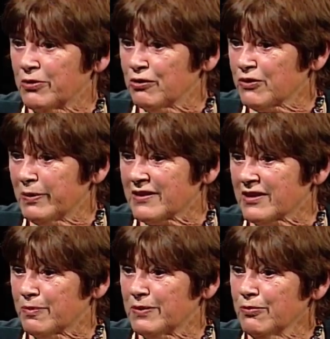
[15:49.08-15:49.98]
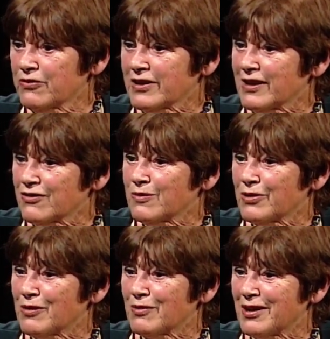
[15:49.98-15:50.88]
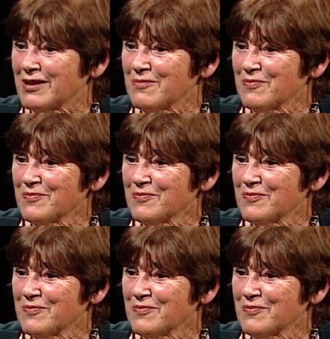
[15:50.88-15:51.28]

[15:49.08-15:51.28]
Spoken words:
but you expect other people to get to the bottom line.